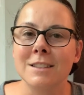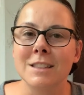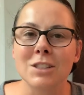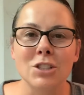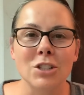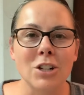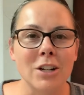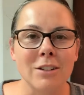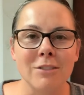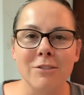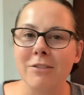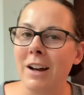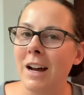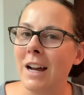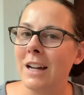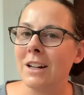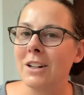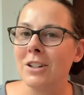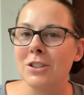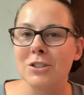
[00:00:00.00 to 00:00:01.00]
start a
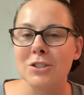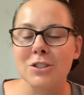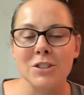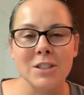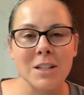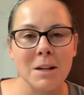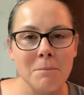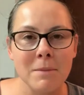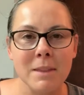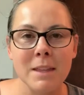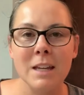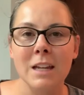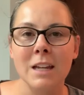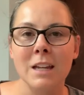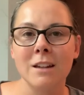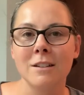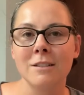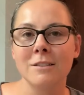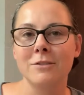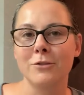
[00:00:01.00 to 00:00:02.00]
file or
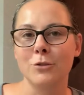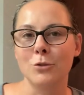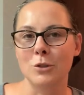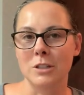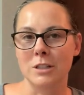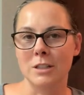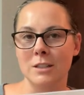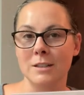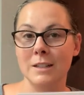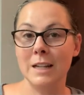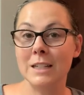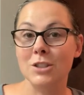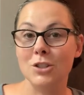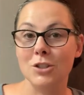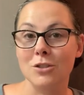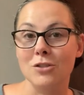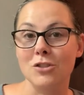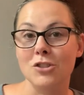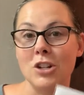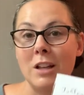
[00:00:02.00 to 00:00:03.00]
something for
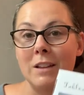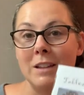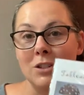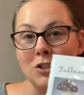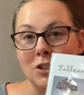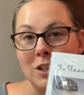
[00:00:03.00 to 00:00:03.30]
next year's Jolly